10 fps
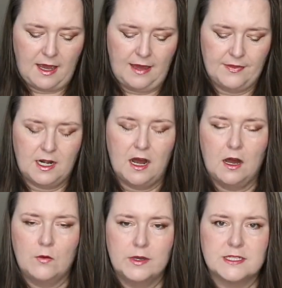And then I
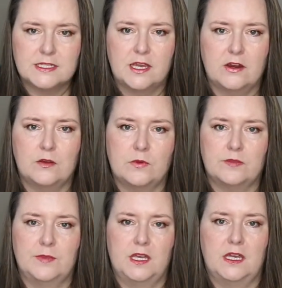always carry with
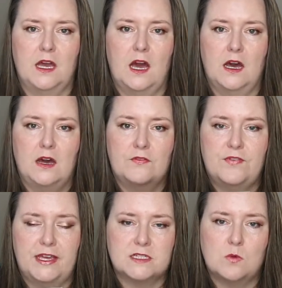me a
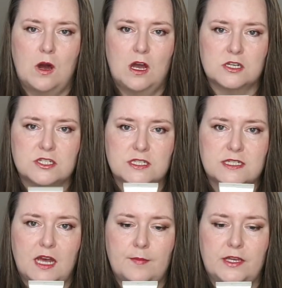face wash. This
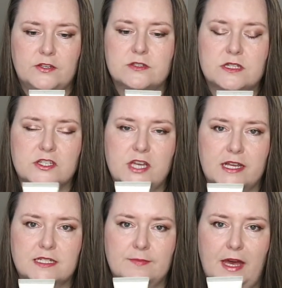time I use the
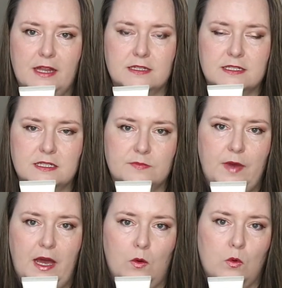Checks and Balances
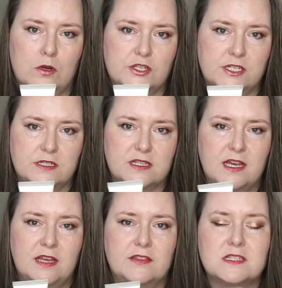by Origins.
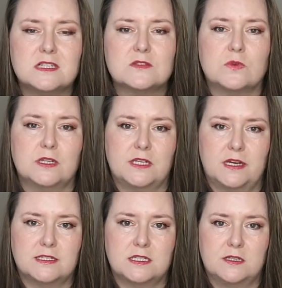This is really
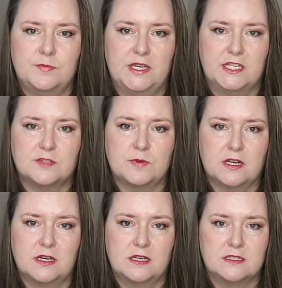nice at the beach
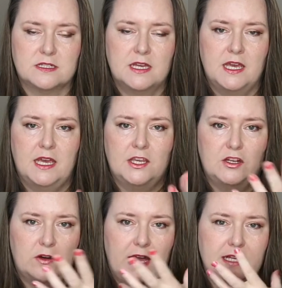because, you
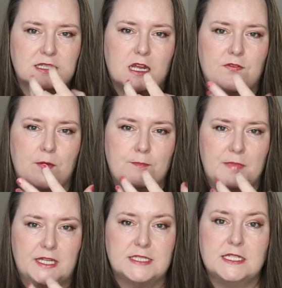know, it has kind of a
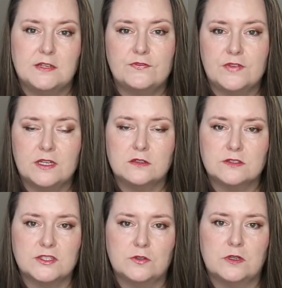minty feel
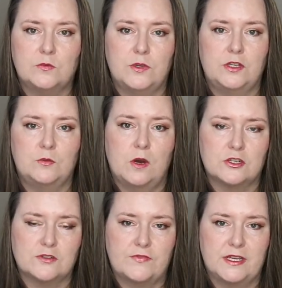to it when you
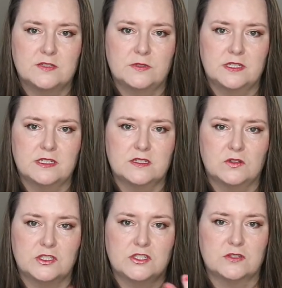wash your face with this. So
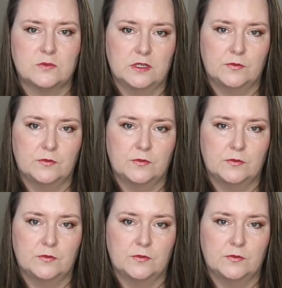it's just really